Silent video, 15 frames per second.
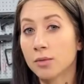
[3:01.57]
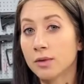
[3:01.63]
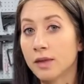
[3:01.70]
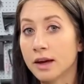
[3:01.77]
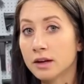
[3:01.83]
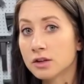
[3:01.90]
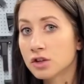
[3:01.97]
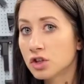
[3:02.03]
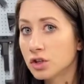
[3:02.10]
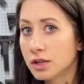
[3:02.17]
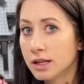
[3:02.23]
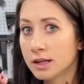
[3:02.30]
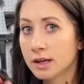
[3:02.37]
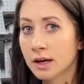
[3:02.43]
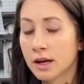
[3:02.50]
that you're
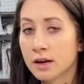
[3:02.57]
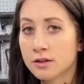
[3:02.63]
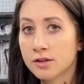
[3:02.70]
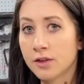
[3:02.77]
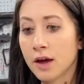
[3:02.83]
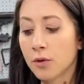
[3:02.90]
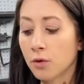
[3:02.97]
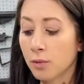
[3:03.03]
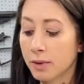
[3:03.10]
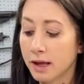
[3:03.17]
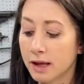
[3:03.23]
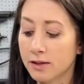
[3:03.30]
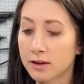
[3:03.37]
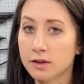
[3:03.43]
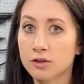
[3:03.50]
shooting. So that will be
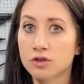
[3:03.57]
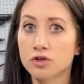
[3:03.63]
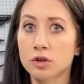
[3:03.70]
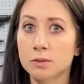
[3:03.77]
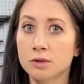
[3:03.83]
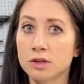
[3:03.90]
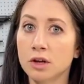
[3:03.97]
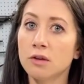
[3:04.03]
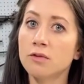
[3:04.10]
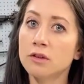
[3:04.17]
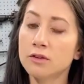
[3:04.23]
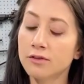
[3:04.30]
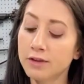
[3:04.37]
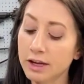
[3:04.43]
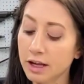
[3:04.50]
in the description of this
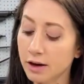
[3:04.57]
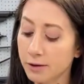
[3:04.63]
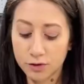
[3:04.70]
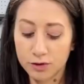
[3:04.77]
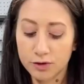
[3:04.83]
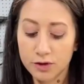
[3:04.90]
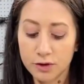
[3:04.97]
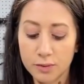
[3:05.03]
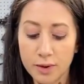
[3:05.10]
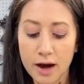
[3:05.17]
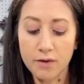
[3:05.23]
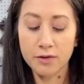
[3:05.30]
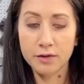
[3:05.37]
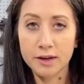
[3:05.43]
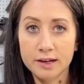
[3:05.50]
video. So the
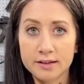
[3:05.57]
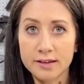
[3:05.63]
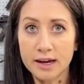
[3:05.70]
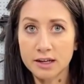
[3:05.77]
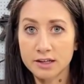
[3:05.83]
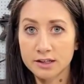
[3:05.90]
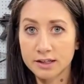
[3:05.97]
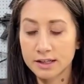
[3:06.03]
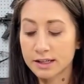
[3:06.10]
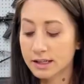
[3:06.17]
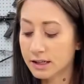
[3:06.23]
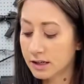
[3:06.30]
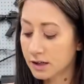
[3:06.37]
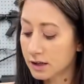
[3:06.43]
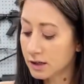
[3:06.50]
baffling is actually in
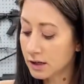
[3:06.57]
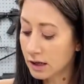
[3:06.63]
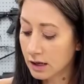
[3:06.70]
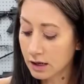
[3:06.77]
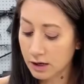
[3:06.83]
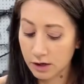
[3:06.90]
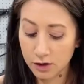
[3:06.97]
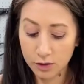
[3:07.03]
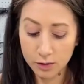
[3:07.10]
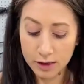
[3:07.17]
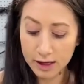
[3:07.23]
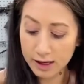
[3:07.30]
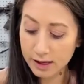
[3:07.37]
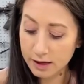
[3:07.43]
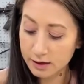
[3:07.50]
here. You
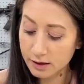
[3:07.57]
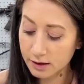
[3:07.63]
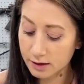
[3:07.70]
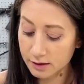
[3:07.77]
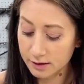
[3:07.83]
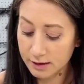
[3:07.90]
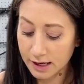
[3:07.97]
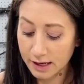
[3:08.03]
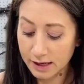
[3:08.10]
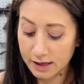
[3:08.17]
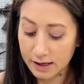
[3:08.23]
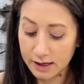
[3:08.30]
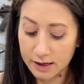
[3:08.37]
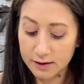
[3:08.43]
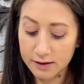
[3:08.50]
can take
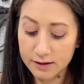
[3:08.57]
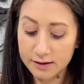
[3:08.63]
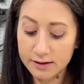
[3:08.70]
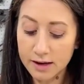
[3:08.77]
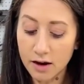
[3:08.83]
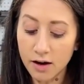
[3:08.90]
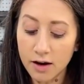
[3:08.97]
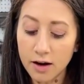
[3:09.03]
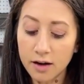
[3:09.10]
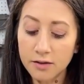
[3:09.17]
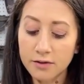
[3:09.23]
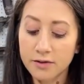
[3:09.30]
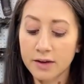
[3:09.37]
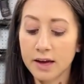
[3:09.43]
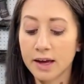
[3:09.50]
this off
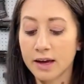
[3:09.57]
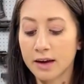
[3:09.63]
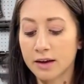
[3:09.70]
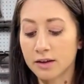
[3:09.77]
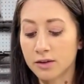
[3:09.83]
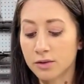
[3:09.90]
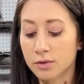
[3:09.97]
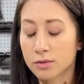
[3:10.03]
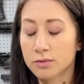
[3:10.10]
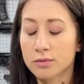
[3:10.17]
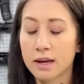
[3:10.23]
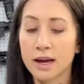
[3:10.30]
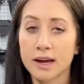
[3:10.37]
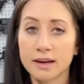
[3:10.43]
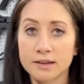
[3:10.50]
and you
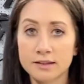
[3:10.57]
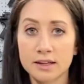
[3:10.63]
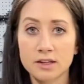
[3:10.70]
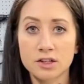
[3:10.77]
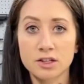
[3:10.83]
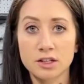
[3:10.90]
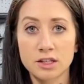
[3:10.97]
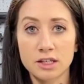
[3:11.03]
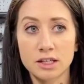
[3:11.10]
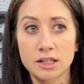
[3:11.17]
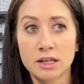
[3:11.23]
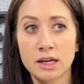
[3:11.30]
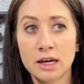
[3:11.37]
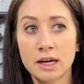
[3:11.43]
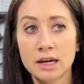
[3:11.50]
can essentially
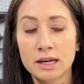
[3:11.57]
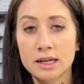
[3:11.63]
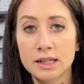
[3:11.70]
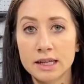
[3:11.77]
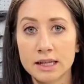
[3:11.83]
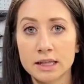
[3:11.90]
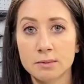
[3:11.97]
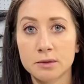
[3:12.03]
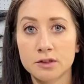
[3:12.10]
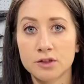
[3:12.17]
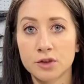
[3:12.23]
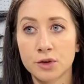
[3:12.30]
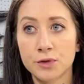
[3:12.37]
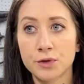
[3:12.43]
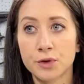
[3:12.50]
clean them and
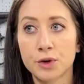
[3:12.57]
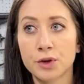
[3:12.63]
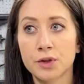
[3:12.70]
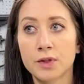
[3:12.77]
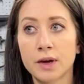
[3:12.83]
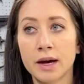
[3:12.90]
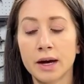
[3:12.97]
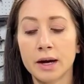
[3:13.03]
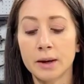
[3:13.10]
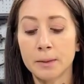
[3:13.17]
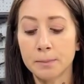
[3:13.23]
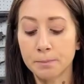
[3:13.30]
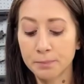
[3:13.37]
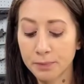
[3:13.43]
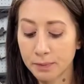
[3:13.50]
so forth.
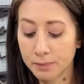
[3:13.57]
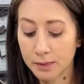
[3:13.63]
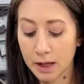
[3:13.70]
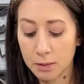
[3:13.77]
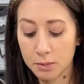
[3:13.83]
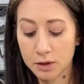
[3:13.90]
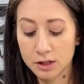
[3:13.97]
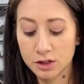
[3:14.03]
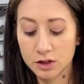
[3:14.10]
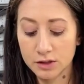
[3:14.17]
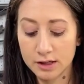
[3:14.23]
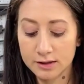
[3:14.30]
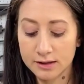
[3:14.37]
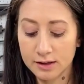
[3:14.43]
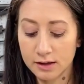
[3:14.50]
I'm pretty sure
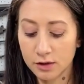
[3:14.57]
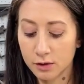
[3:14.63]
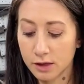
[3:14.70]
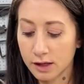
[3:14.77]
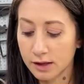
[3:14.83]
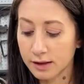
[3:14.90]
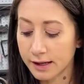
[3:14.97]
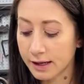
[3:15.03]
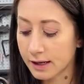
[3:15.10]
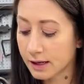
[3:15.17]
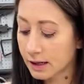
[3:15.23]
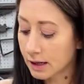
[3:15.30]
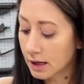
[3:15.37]
they say that you can clean it.